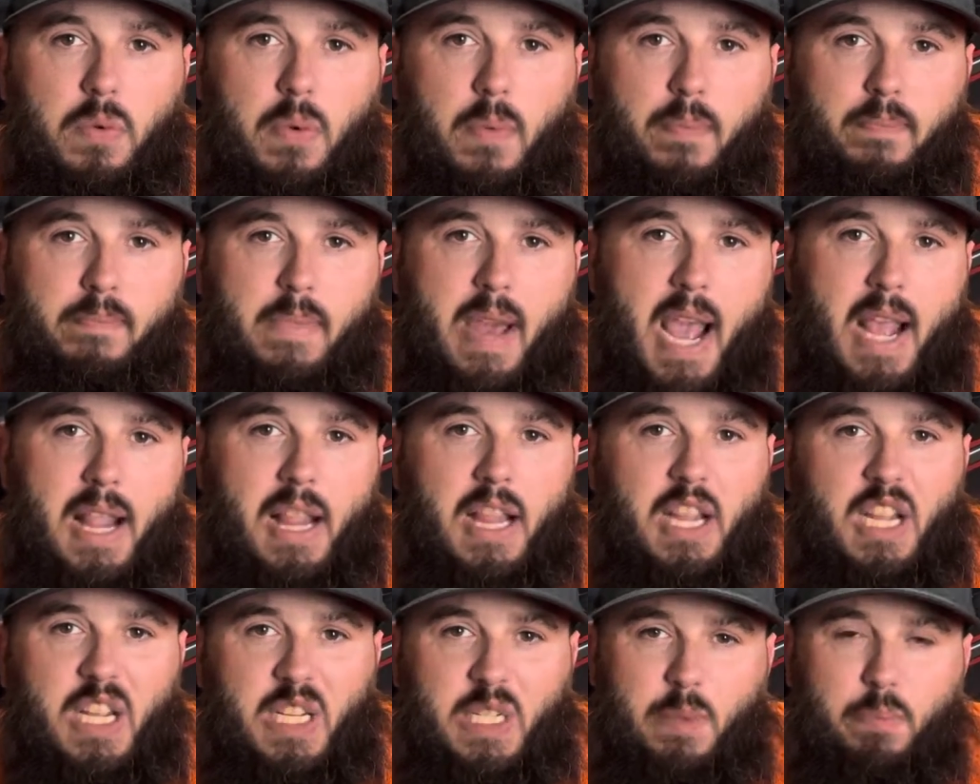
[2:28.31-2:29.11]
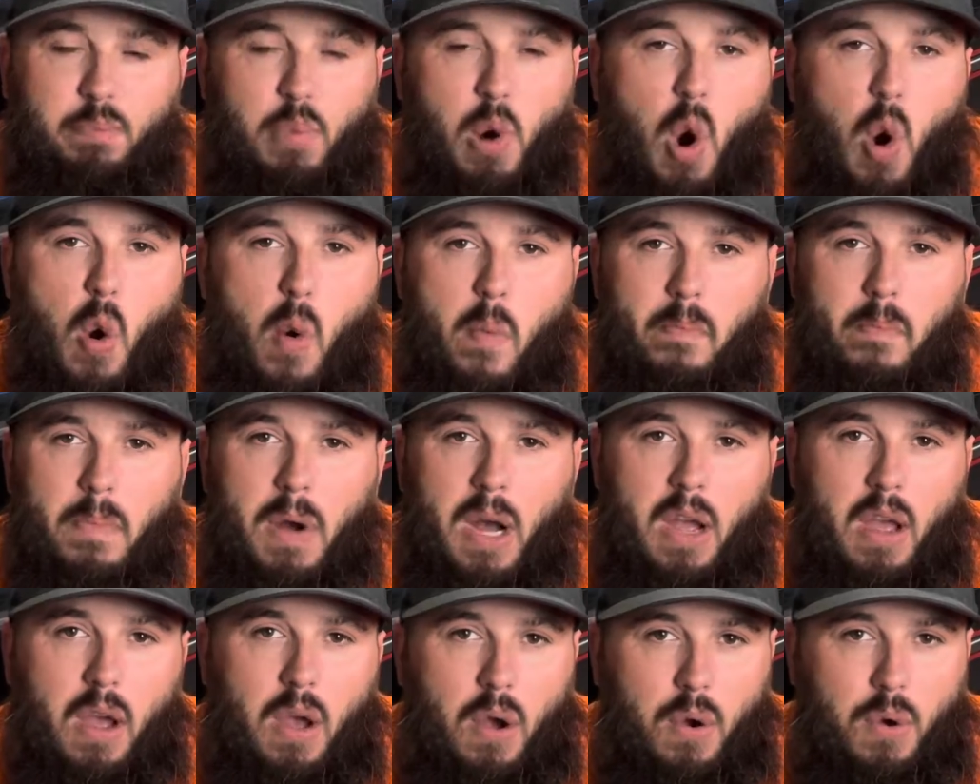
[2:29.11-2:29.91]
make this boat
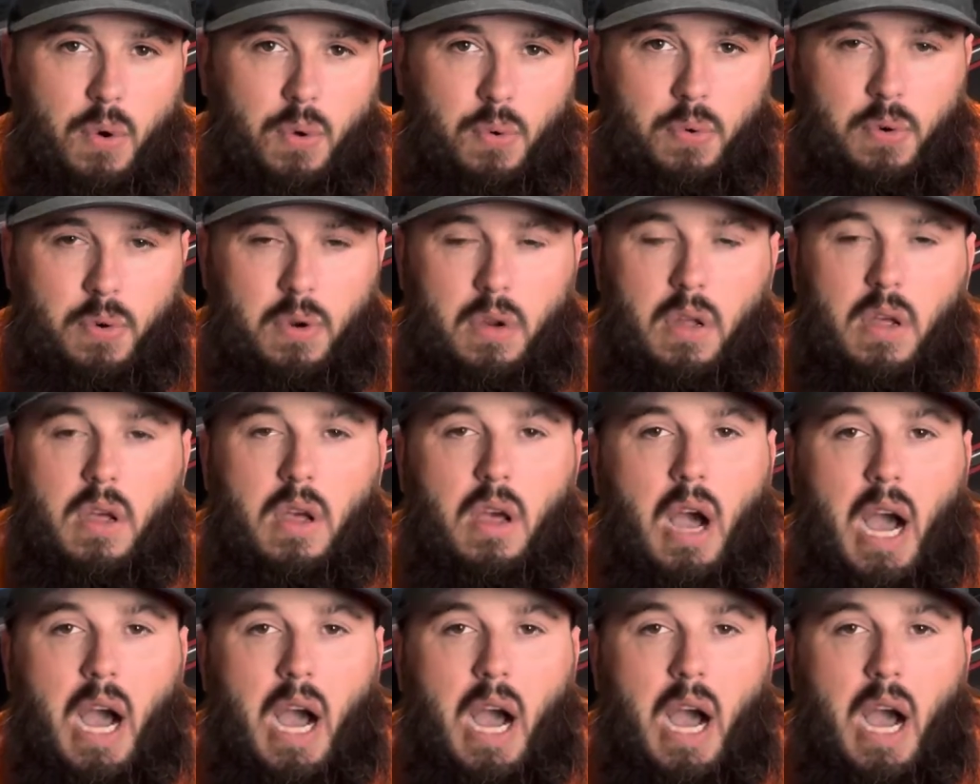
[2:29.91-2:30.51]
my own.